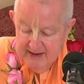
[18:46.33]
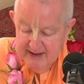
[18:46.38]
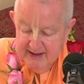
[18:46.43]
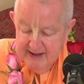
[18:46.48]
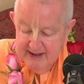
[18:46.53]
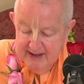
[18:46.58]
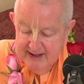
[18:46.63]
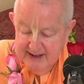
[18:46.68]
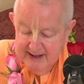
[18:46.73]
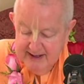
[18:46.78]

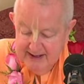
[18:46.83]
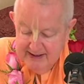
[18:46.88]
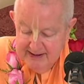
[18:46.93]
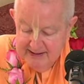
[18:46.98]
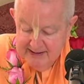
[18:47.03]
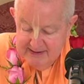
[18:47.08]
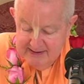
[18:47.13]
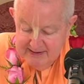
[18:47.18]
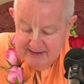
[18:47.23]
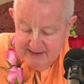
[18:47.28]

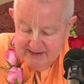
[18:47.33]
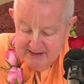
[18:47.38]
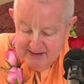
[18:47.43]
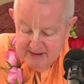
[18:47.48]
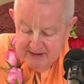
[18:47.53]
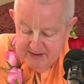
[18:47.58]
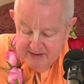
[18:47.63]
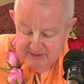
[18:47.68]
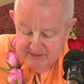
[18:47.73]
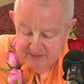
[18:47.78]
is
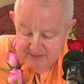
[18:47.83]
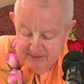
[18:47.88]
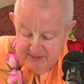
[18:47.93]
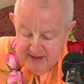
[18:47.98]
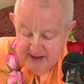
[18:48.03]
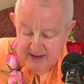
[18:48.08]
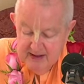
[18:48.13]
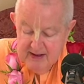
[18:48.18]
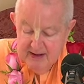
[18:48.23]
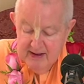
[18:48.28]

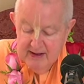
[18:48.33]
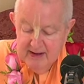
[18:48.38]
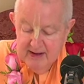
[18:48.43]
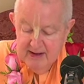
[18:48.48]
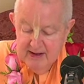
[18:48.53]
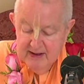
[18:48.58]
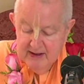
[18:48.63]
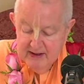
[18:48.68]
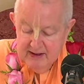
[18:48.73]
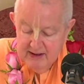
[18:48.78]

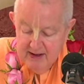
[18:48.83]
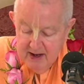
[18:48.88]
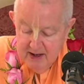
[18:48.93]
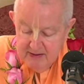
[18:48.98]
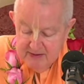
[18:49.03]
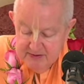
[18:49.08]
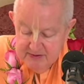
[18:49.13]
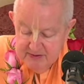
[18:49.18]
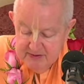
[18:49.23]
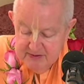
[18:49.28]
knowledge
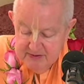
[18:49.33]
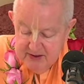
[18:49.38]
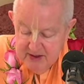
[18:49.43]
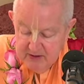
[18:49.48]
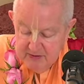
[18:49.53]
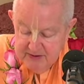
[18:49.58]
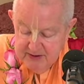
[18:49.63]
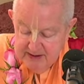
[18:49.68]
resulting in the